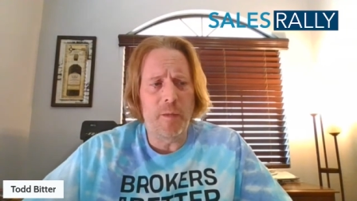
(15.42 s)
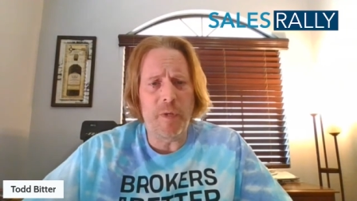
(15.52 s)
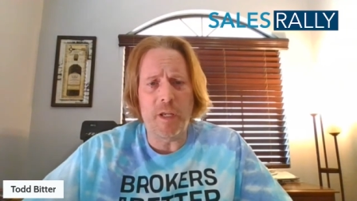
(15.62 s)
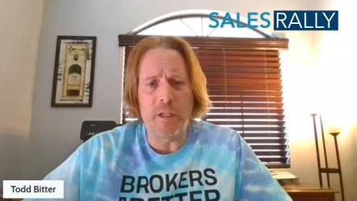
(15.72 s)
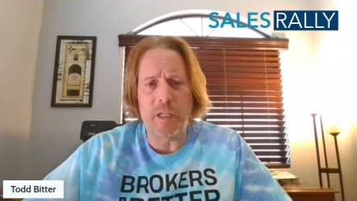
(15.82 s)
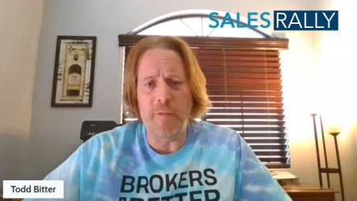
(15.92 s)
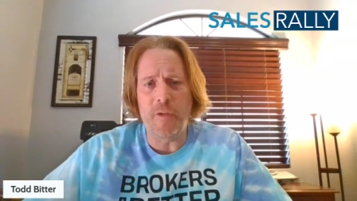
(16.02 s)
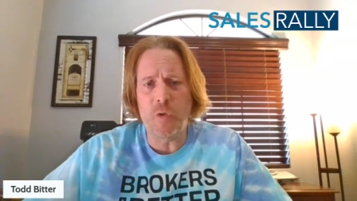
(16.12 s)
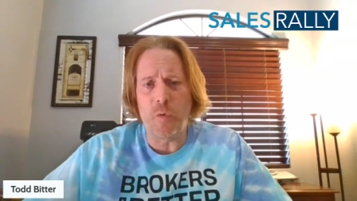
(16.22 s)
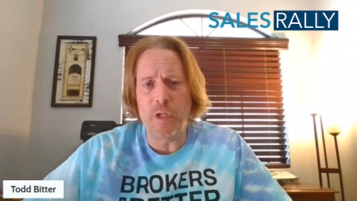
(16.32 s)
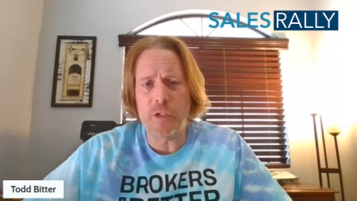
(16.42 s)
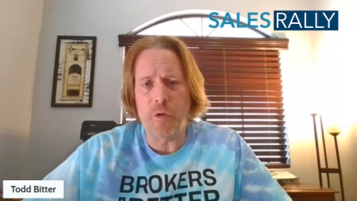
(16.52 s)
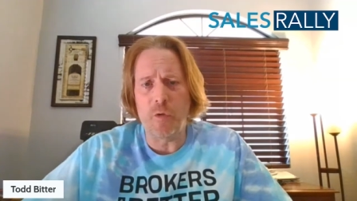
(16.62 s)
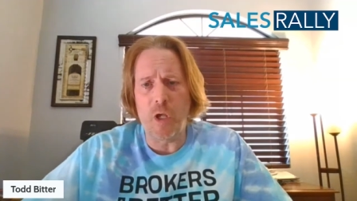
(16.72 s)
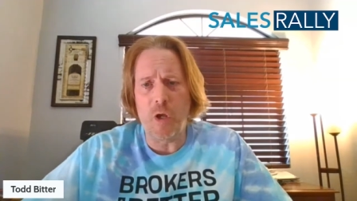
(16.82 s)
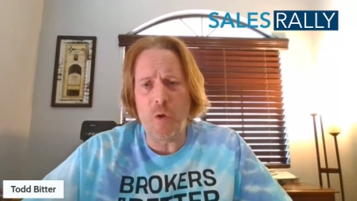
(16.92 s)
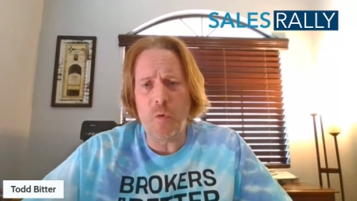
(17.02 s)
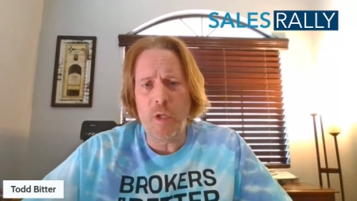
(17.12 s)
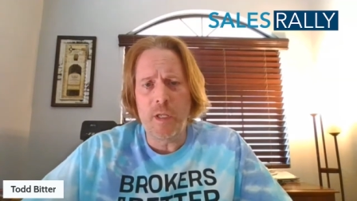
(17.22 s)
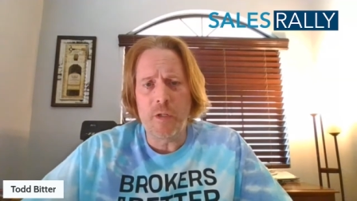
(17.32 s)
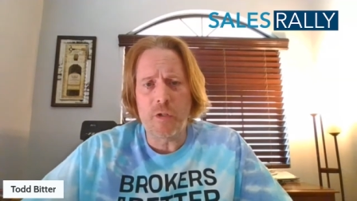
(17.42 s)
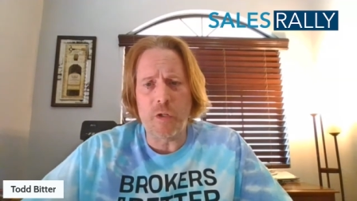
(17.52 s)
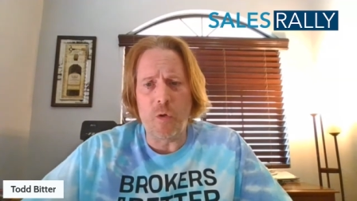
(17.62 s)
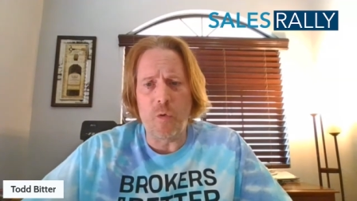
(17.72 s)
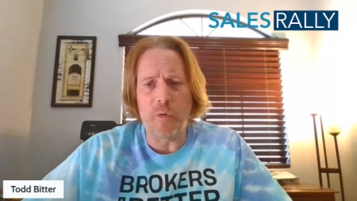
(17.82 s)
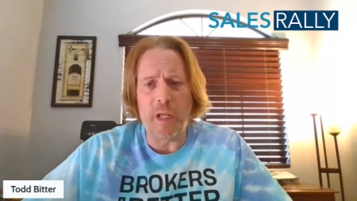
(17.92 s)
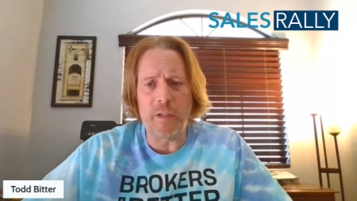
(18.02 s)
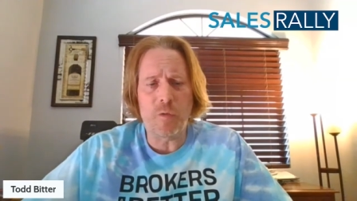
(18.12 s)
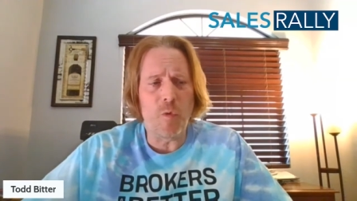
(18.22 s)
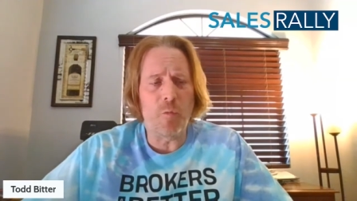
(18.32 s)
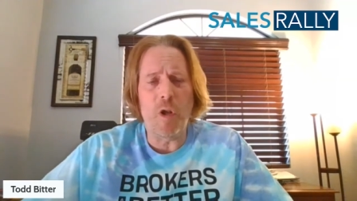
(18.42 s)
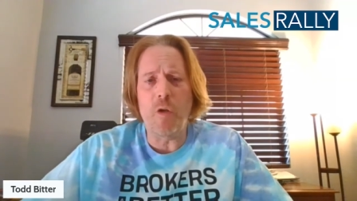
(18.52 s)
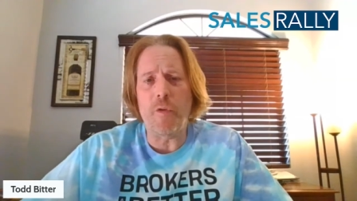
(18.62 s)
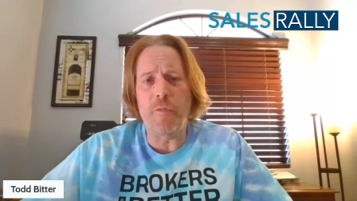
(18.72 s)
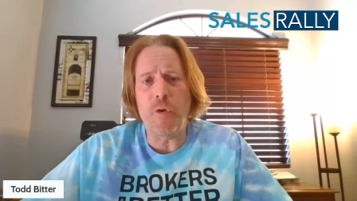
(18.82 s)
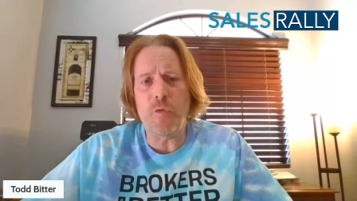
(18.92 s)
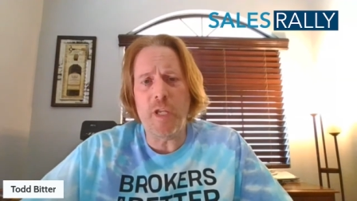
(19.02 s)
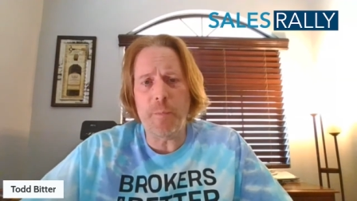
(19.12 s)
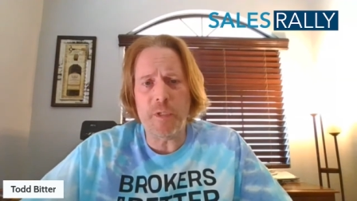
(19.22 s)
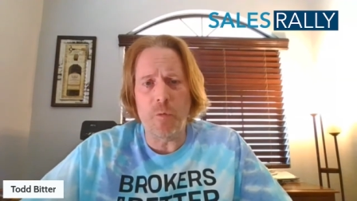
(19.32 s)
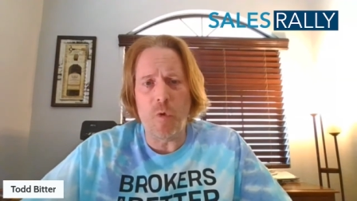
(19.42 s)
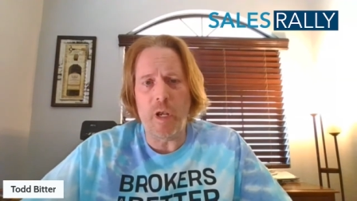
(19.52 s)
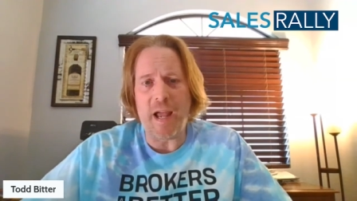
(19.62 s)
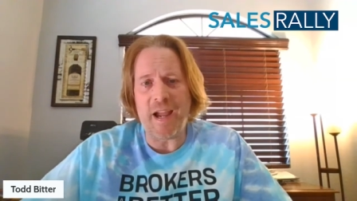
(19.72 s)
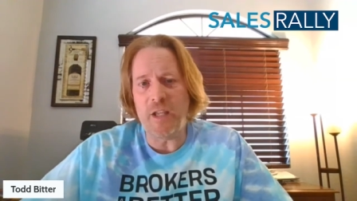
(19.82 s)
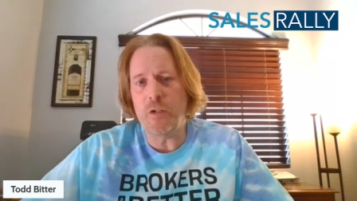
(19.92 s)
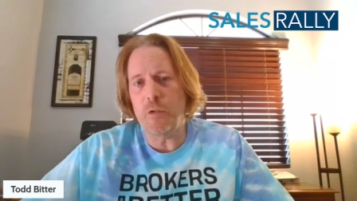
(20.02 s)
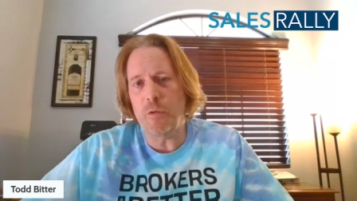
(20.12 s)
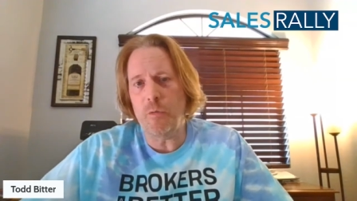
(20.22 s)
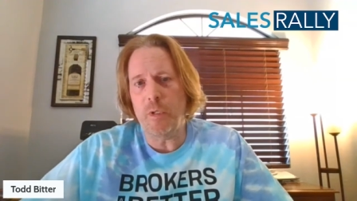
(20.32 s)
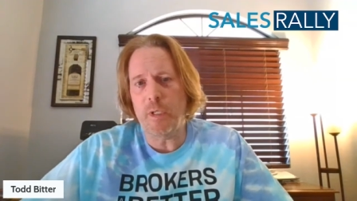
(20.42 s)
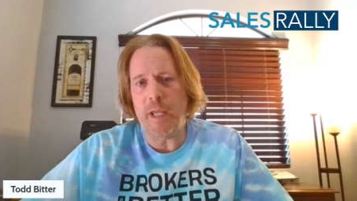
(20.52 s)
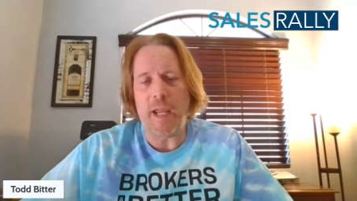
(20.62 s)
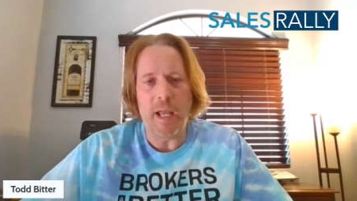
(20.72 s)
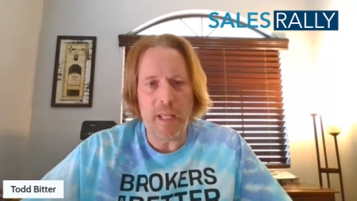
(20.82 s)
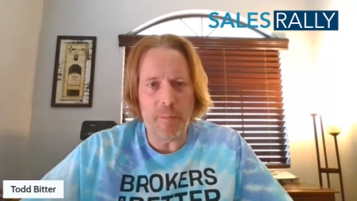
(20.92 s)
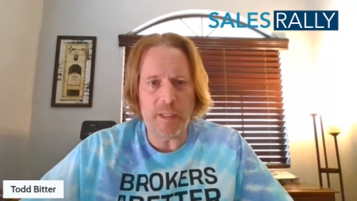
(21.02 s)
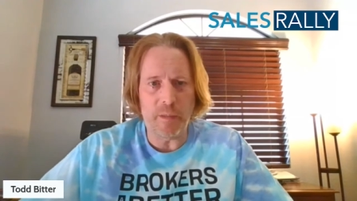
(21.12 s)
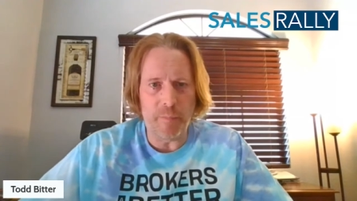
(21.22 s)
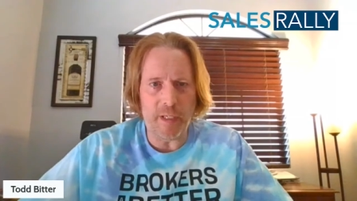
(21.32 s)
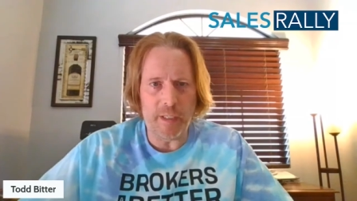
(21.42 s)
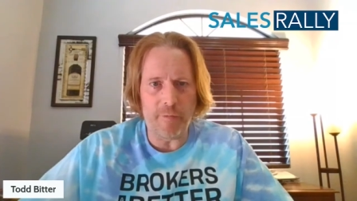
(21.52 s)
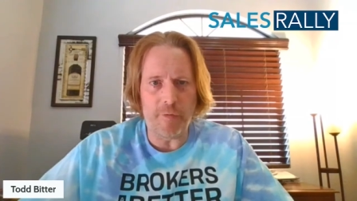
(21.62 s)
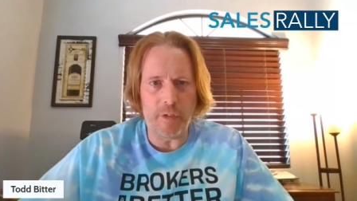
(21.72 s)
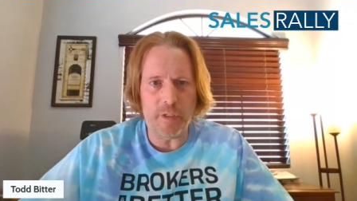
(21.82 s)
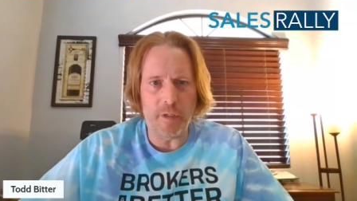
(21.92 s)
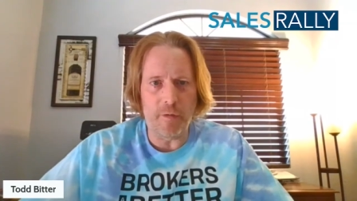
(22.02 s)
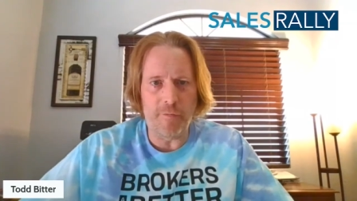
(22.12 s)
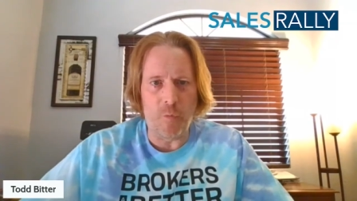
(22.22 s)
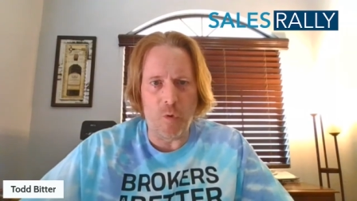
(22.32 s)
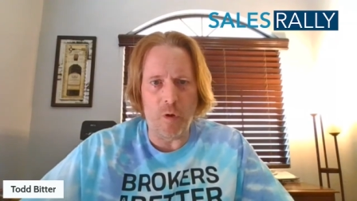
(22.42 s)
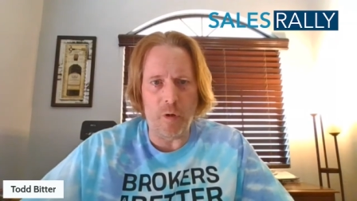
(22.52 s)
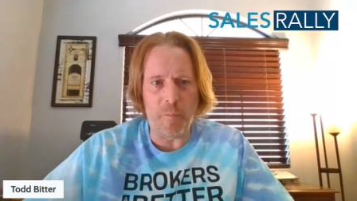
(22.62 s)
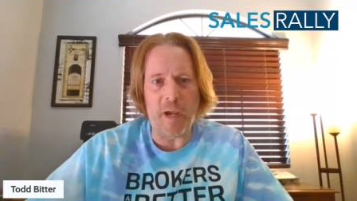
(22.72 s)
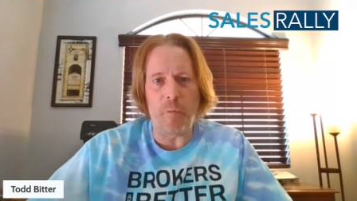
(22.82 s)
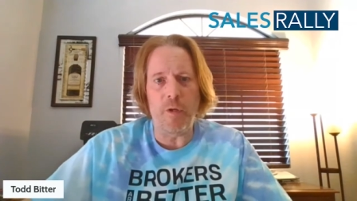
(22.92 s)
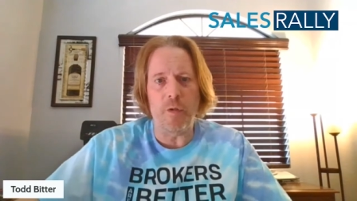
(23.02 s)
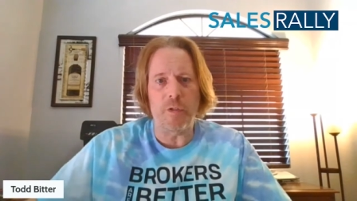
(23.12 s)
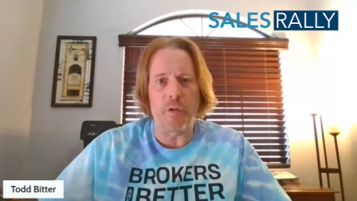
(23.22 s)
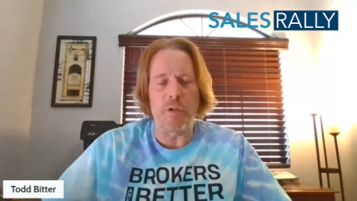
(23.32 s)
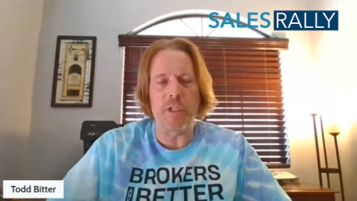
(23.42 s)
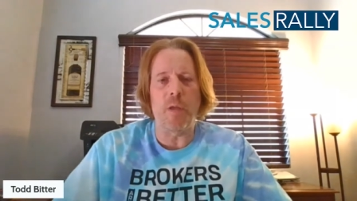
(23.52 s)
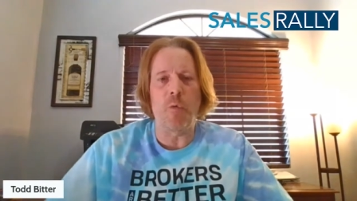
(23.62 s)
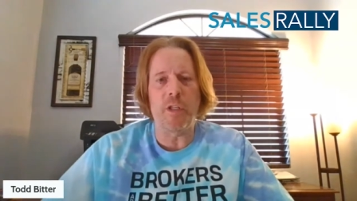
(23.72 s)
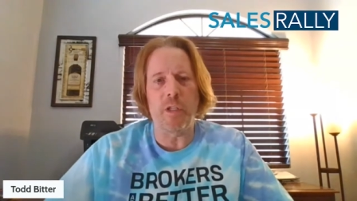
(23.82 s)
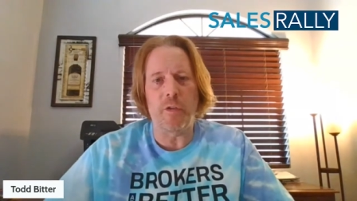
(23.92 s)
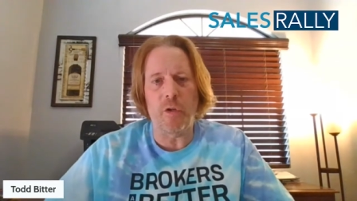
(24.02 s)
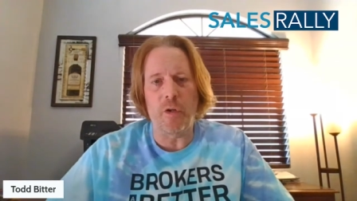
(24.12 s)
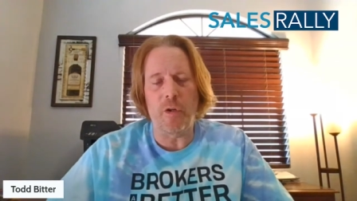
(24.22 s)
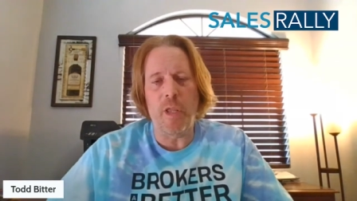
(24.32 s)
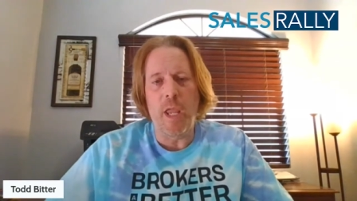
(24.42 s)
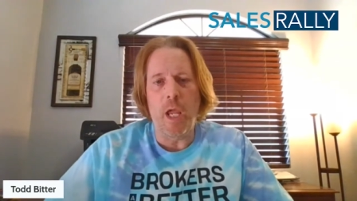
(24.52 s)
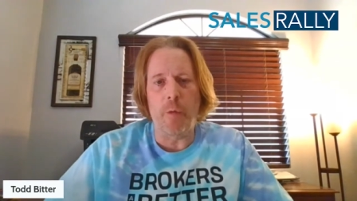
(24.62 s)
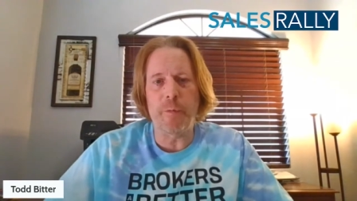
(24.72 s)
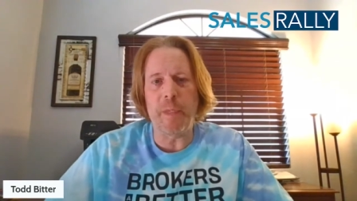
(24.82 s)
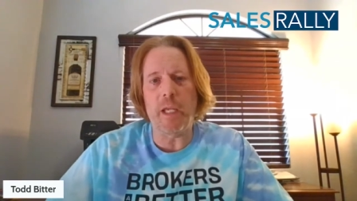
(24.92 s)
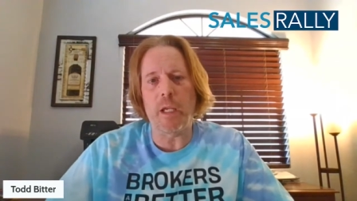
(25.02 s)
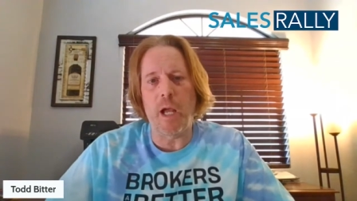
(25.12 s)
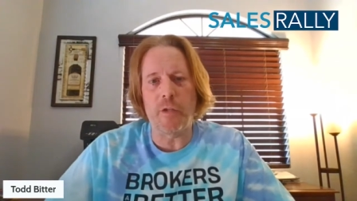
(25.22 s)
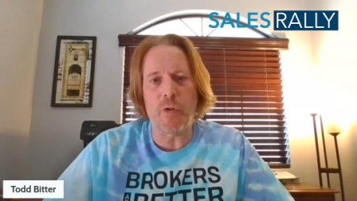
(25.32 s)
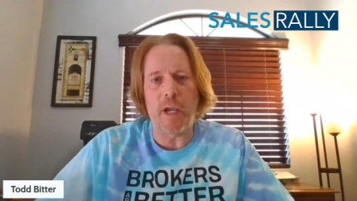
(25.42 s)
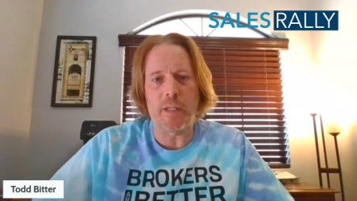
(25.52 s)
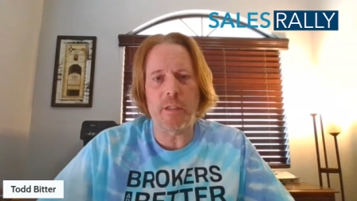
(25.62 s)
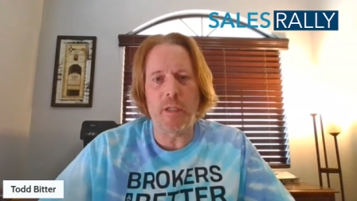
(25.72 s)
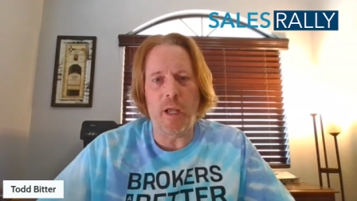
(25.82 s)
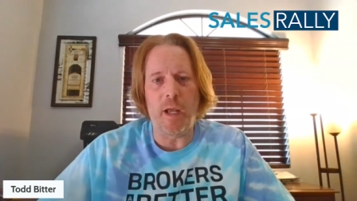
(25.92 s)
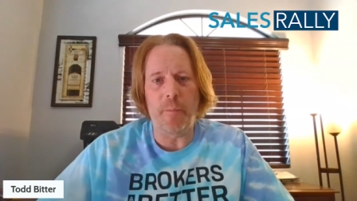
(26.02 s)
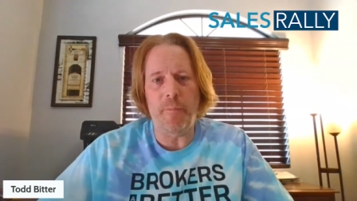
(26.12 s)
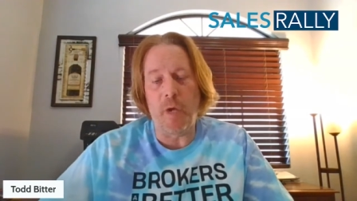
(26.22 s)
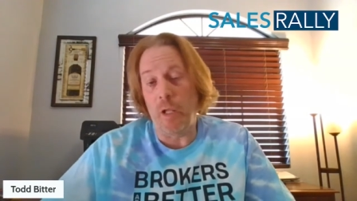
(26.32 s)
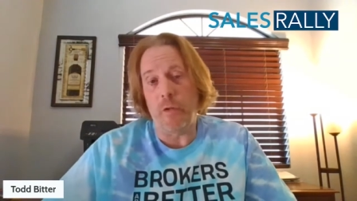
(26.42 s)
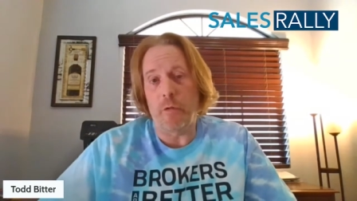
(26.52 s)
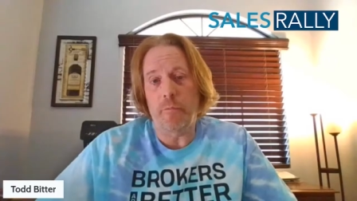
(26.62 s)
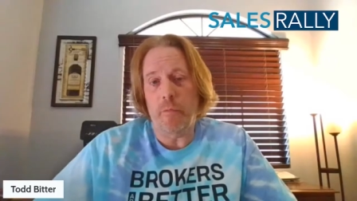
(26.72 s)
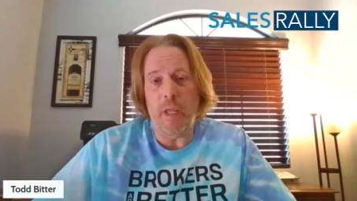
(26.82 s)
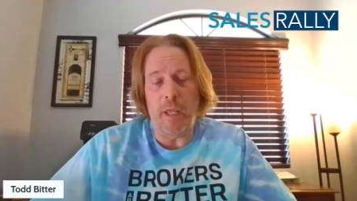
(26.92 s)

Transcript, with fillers: because the inventory is so low. So I just want to run over a few tips on what I do that kind of makes a big difference for my realtors, which in turn helps me get contracts um, under